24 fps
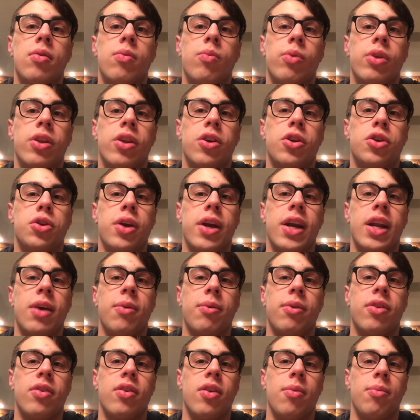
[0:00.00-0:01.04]
when they're training
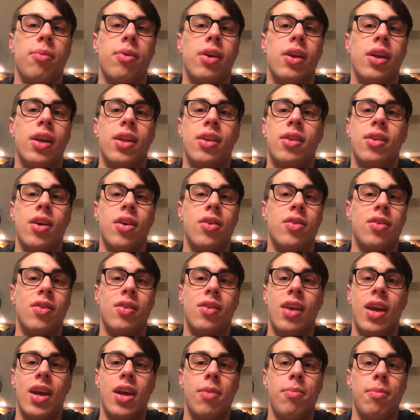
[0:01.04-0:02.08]
with someone, it doesn't
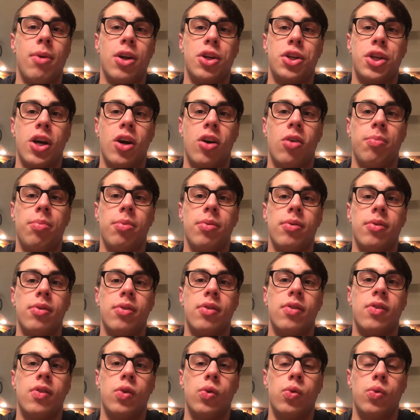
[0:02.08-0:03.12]
take much help
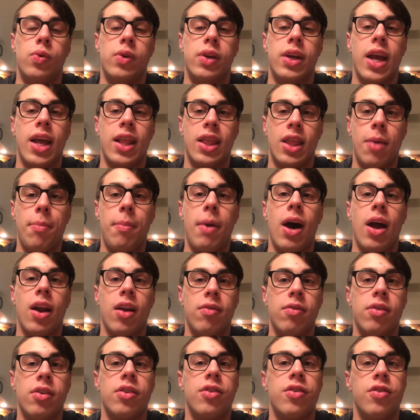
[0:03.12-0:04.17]
to get them out
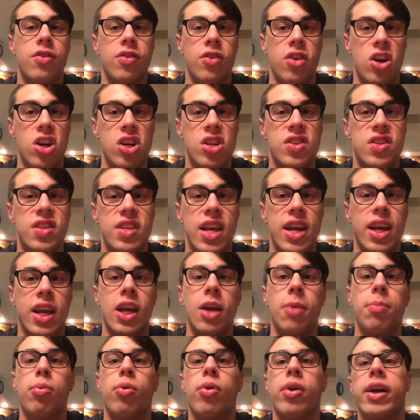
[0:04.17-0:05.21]
of a certain
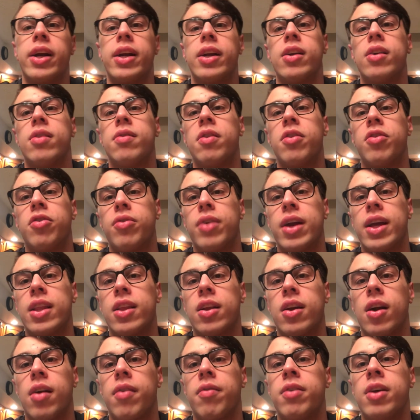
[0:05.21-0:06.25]
sticking point of the strength
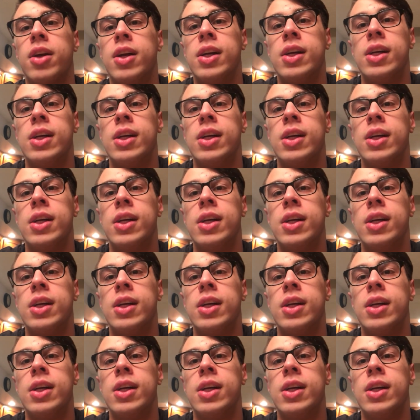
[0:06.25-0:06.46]
curve.